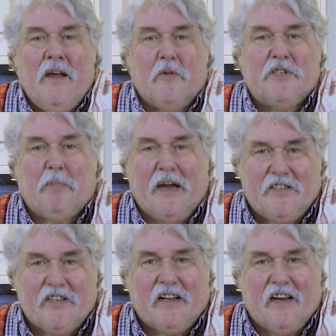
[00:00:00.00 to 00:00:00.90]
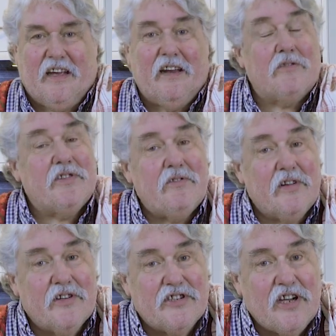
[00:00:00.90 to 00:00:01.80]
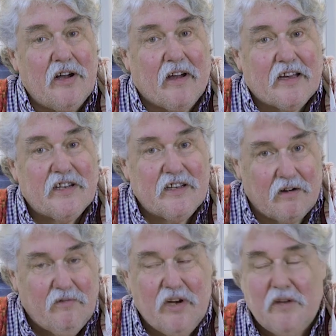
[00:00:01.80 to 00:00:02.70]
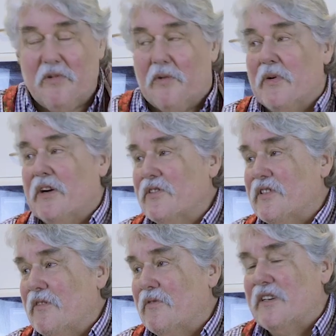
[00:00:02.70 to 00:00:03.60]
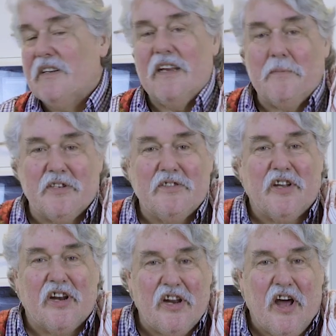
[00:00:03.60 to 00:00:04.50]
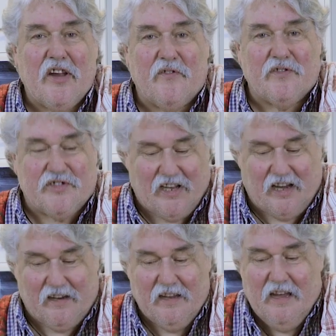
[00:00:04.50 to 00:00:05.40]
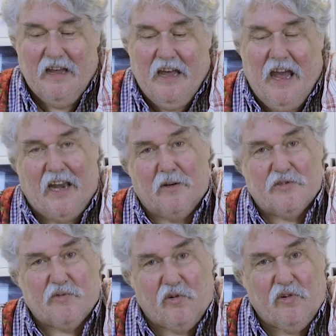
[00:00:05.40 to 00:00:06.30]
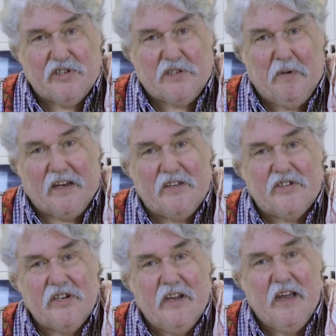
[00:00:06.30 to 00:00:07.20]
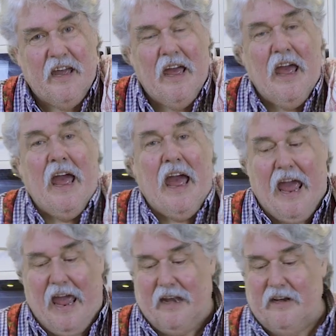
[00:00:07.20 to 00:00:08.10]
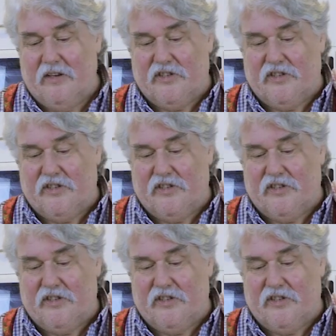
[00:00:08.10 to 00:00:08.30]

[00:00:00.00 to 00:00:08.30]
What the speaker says: which basically, and I'll do it on the show actually, I really will, because it was an absolutely delightful salad, and it was raw spinach and